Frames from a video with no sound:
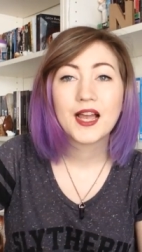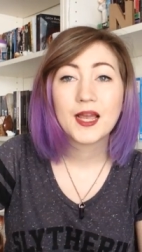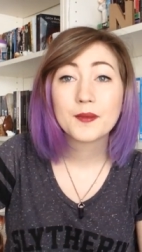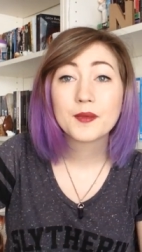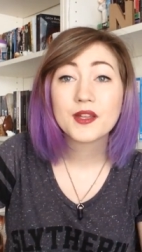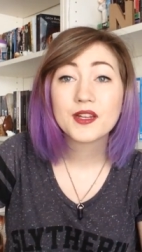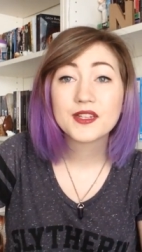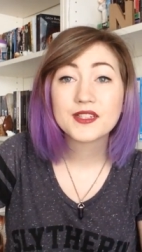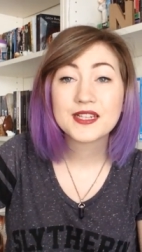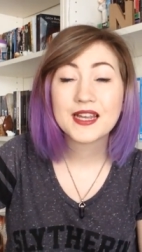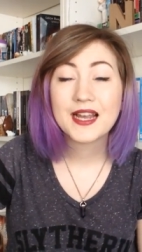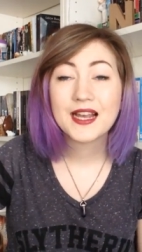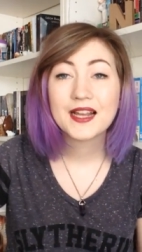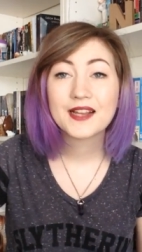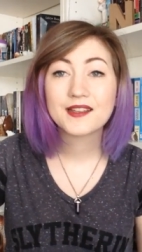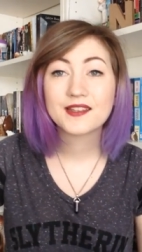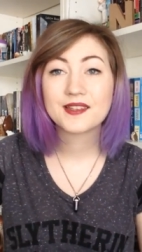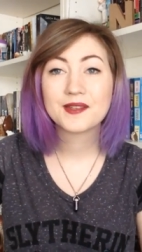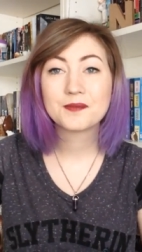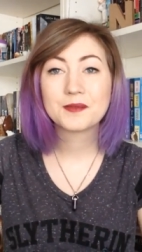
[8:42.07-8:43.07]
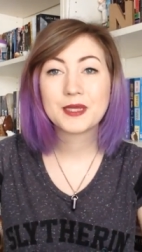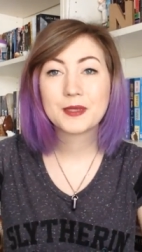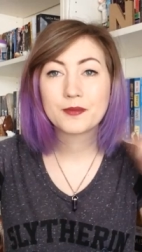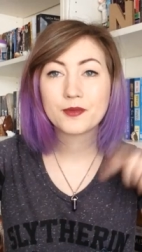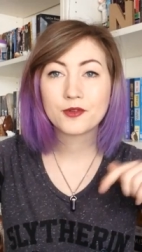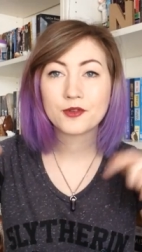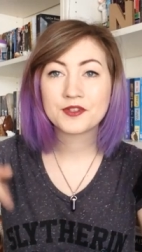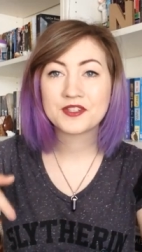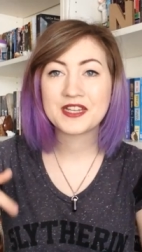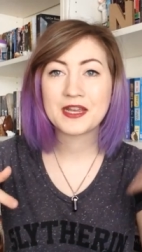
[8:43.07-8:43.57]
I'm gonna tag some
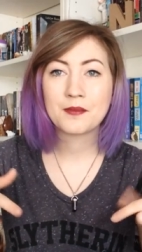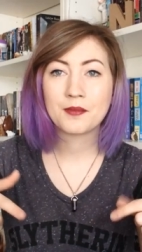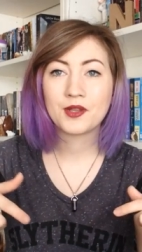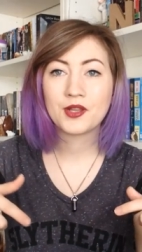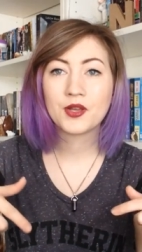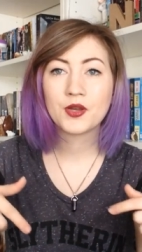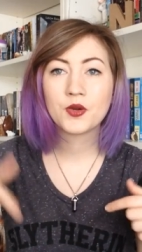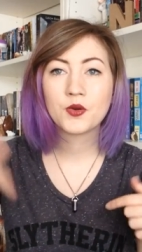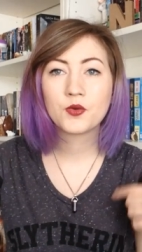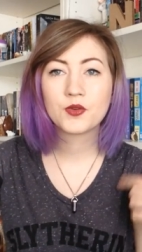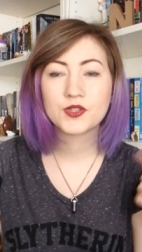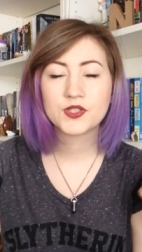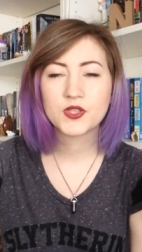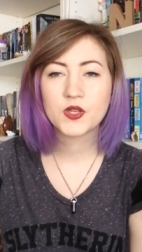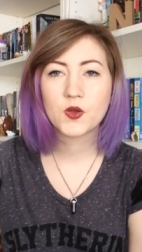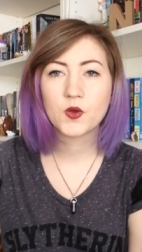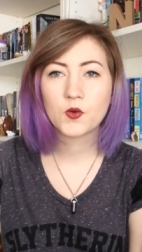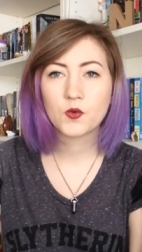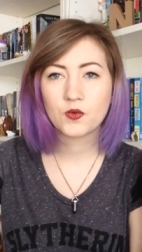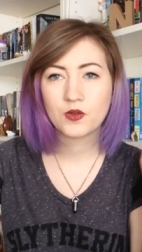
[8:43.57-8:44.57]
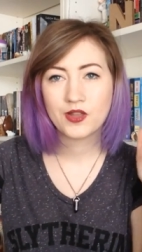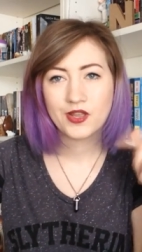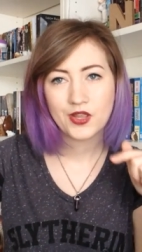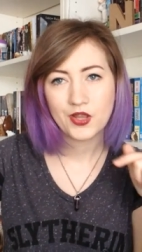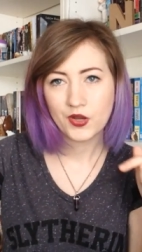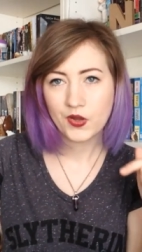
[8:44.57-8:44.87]
people down below, so